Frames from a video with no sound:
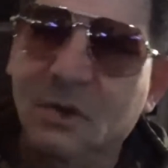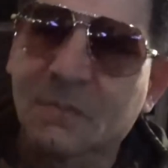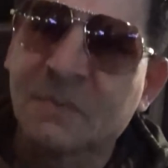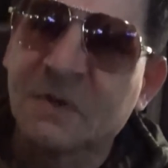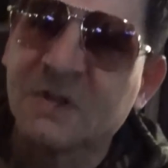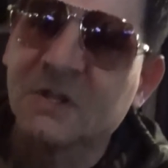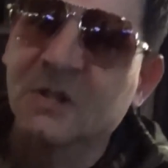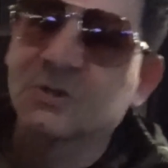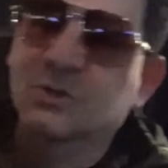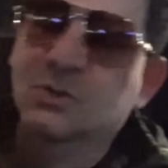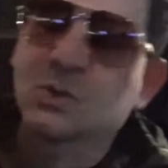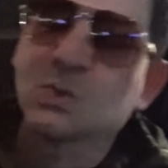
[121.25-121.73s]
have
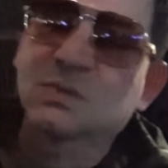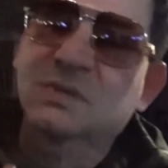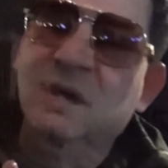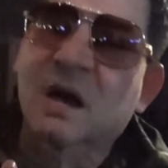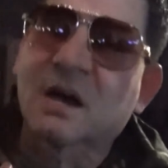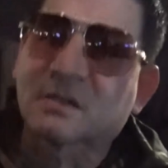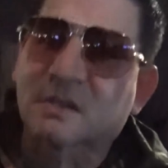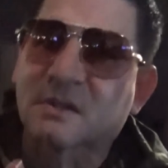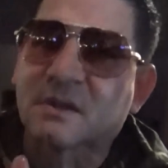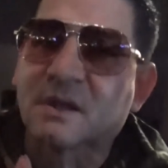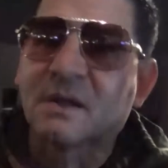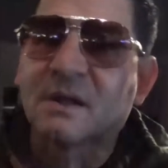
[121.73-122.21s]
been the
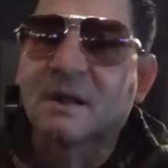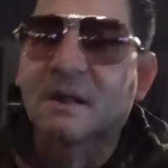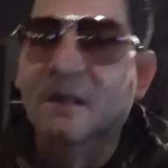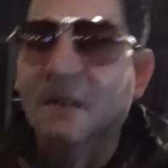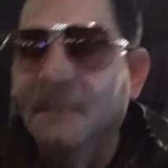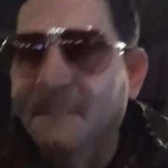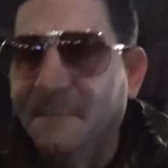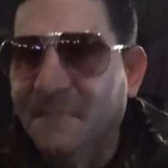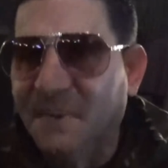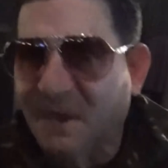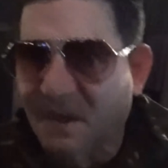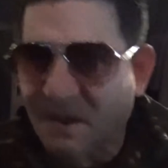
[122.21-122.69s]
2008
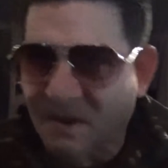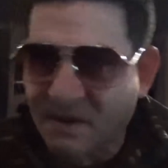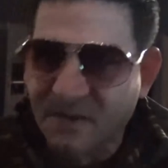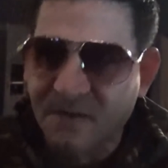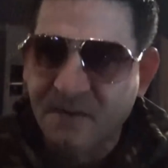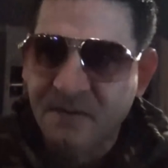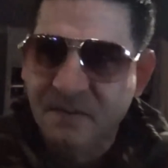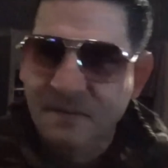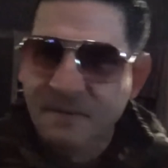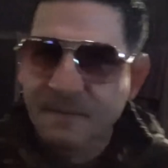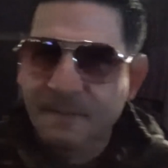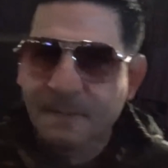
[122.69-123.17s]
Olympian.
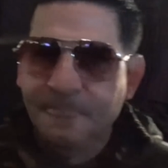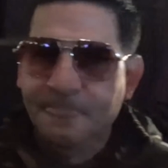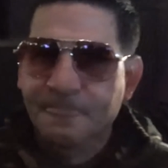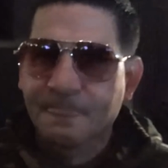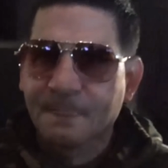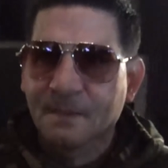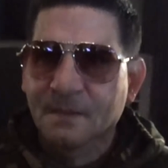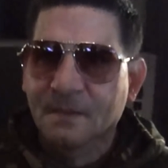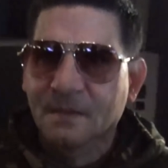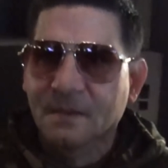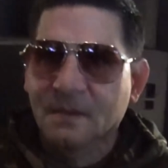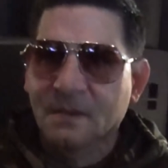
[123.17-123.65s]

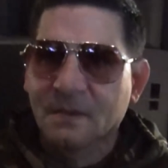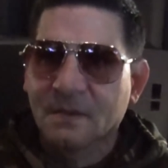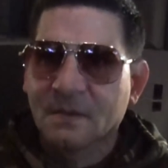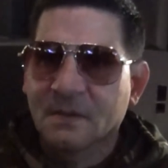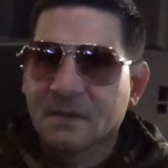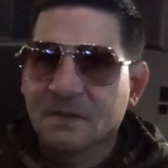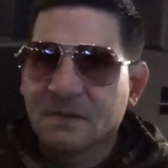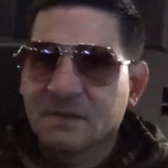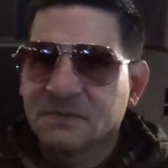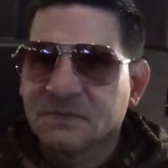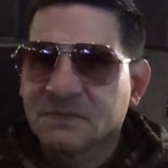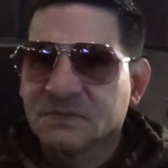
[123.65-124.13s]
Mm.
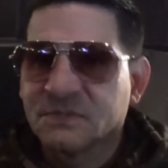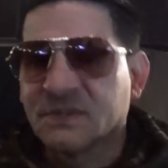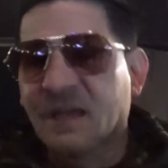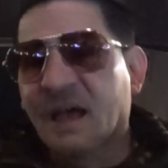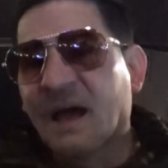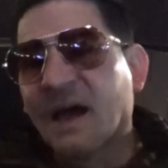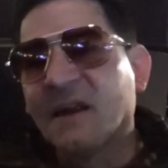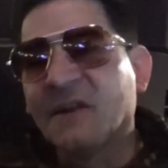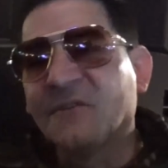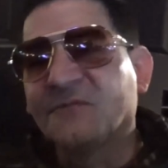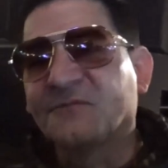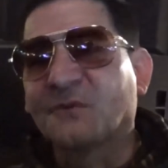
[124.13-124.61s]

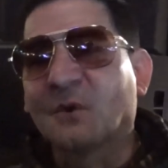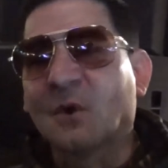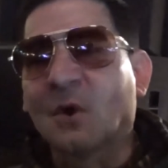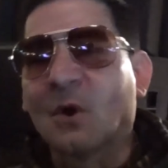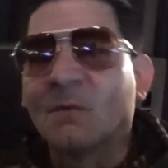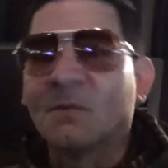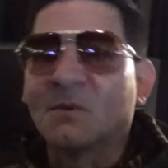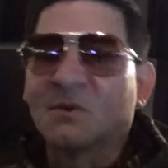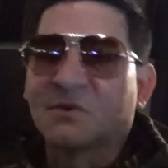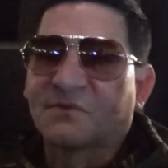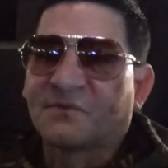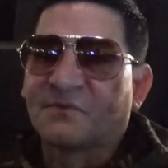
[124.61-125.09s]
Danny fought
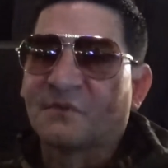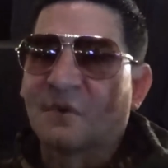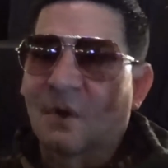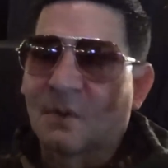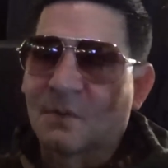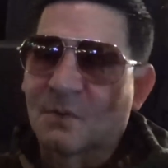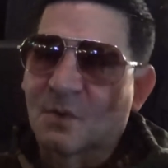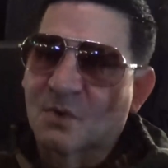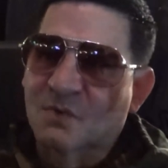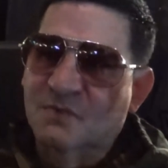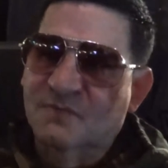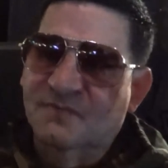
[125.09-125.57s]
almost,
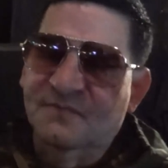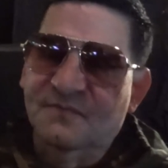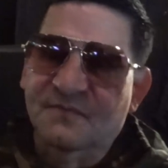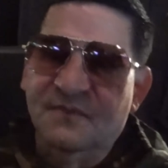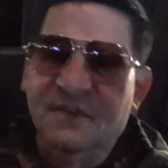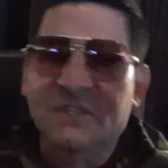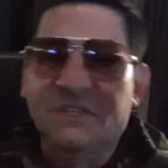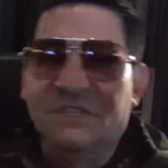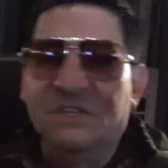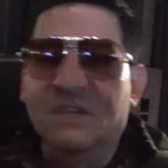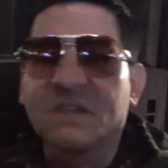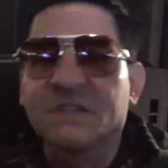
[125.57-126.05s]
almost
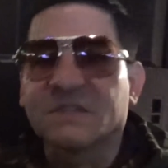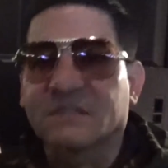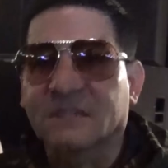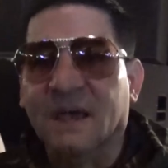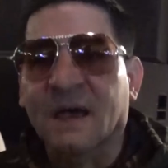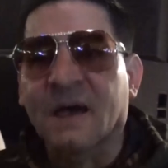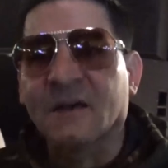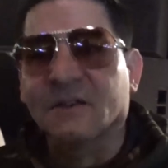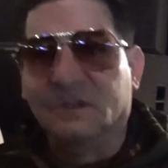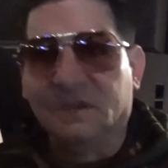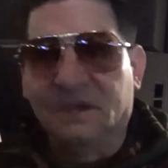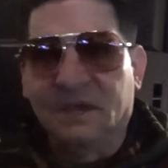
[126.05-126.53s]
15
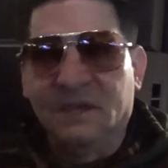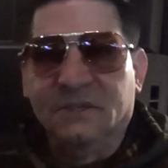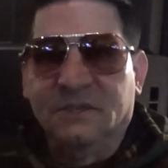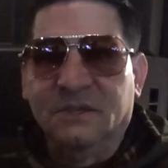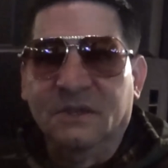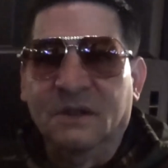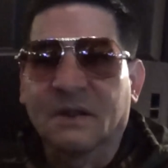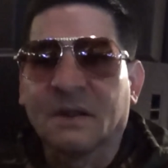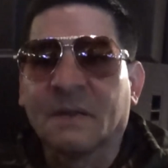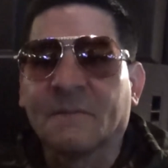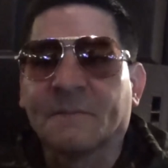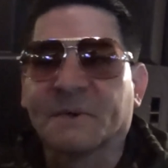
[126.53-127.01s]
times to get
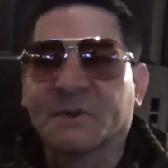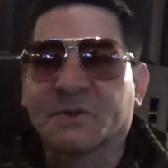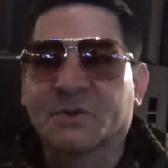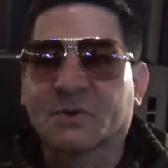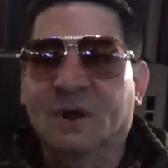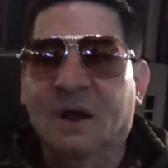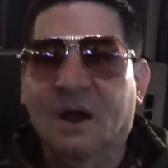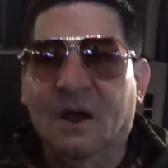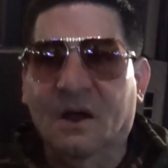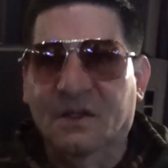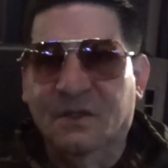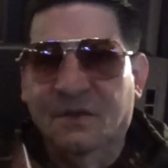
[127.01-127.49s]
to the Olympic
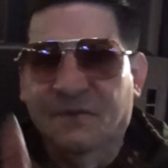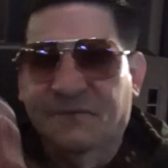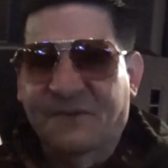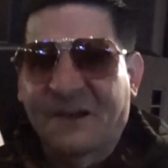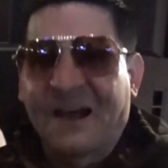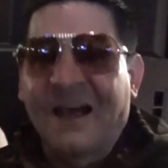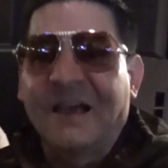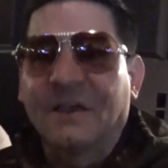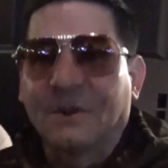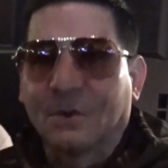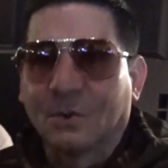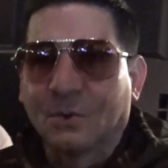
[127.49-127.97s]
trial, the
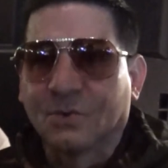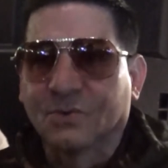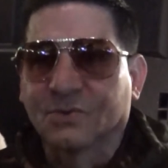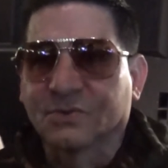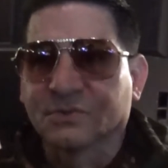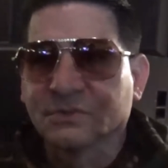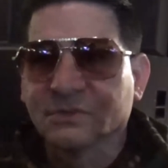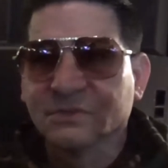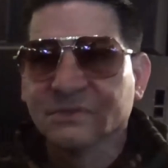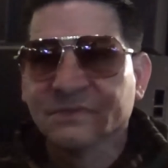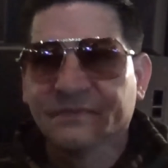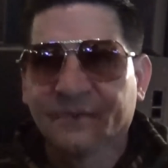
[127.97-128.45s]

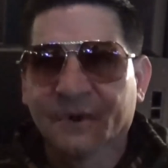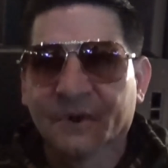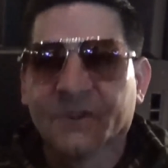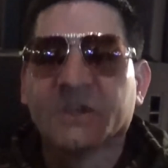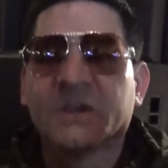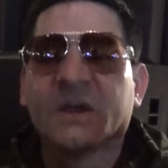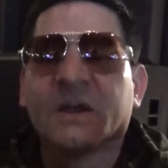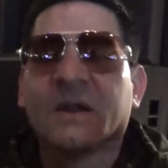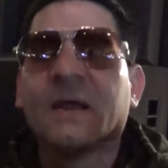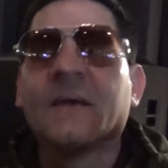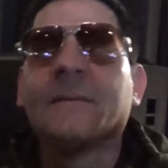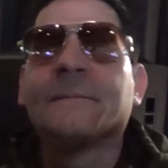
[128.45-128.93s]
finals mm. for
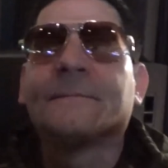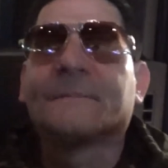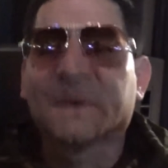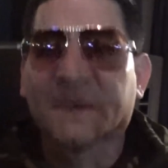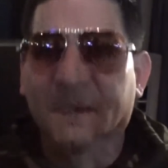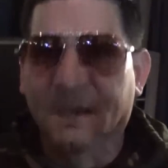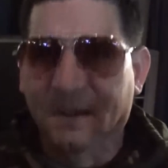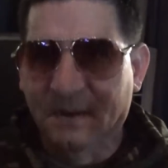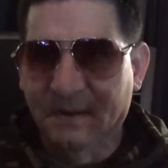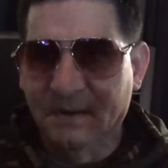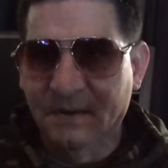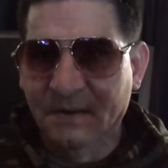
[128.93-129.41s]
the hmm.
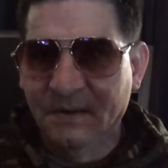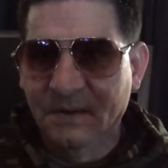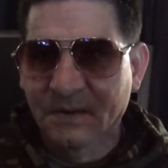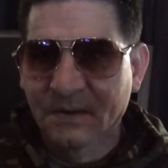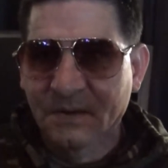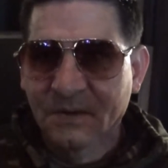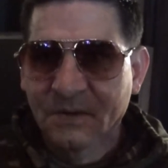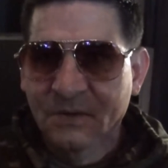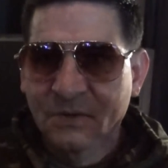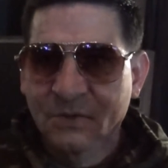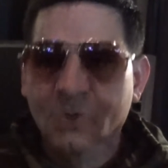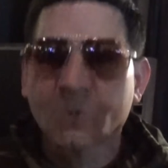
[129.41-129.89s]
Olympian.
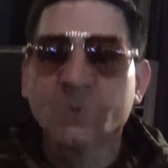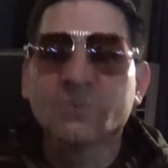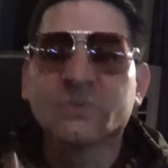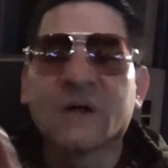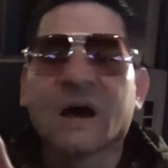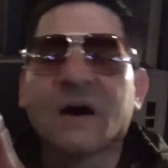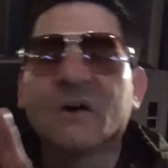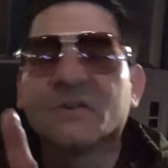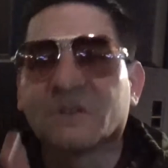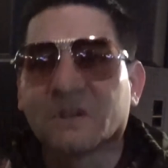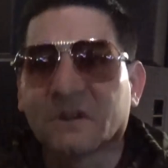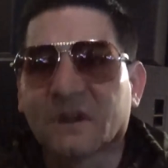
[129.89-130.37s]

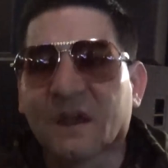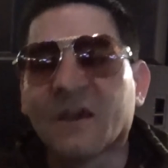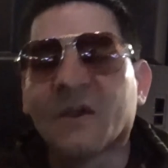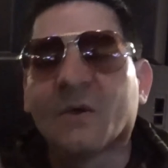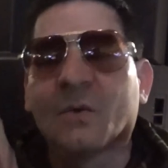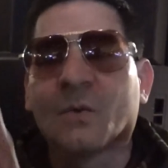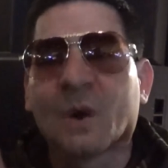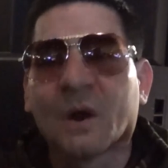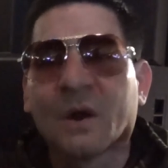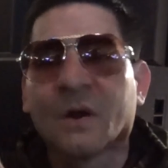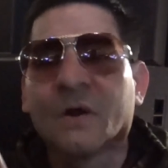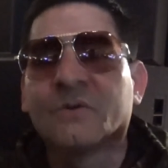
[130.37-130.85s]

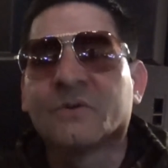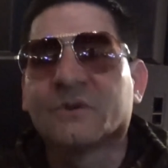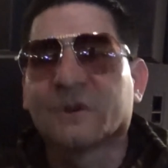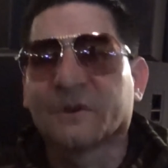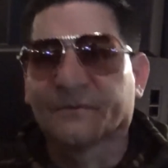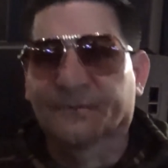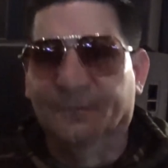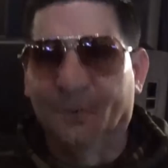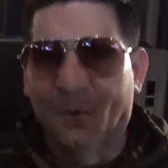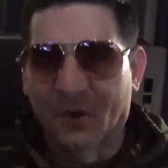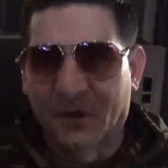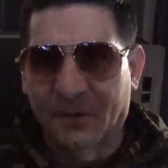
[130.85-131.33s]
2008,
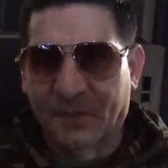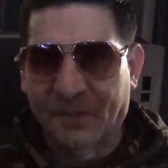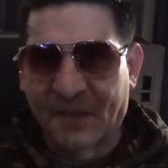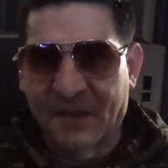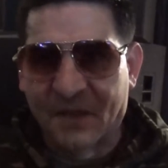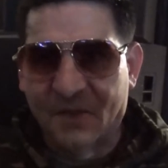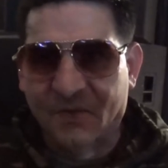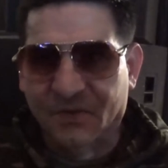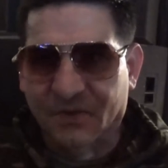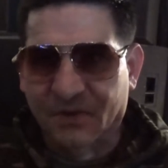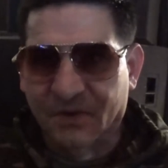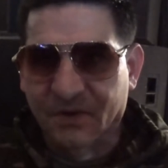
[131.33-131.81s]
140
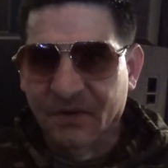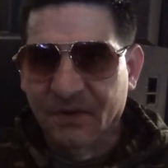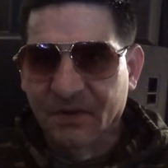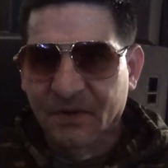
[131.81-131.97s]
pounder.